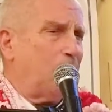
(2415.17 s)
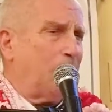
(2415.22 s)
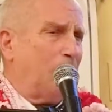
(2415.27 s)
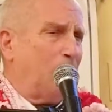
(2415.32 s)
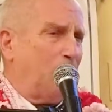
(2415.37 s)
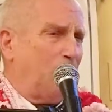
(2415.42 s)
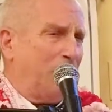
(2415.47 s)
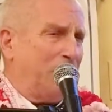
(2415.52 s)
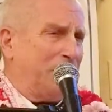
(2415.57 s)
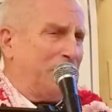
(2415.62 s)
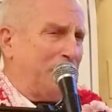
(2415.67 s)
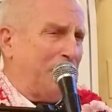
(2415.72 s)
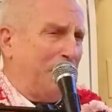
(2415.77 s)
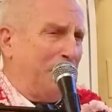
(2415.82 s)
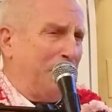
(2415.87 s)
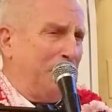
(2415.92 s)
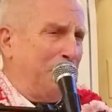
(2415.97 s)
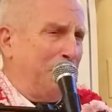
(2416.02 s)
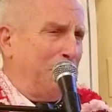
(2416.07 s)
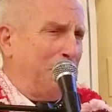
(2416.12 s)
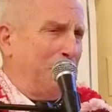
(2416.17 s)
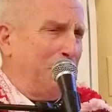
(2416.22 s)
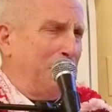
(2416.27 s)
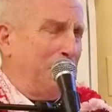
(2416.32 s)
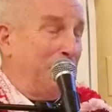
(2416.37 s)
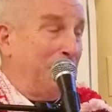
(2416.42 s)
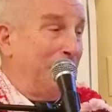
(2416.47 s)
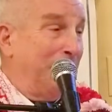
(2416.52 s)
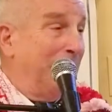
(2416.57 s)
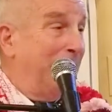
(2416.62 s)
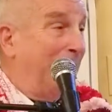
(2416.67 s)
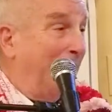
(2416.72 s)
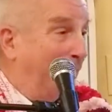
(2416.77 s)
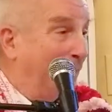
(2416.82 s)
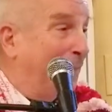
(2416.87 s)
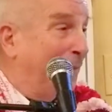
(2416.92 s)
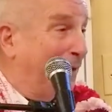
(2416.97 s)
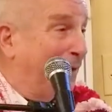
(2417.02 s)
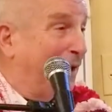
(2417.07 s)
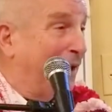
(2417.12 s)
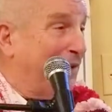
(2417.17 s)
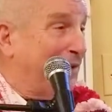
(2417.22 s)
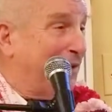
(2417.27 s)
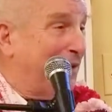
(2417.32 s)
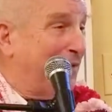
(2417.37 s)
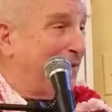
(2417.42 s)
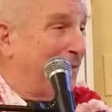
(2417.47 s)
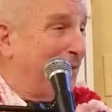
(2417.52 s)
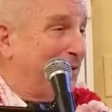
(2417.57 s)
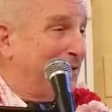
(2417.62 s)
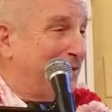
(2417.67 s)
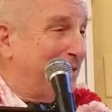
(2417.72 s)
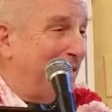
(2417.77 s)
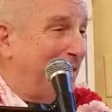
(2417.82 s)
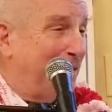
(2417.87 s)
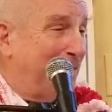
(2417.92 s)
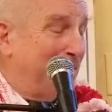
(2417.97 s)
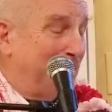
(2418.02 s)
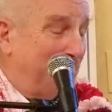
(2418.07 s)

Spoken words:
One son? Ah, Maharaj, you have one son?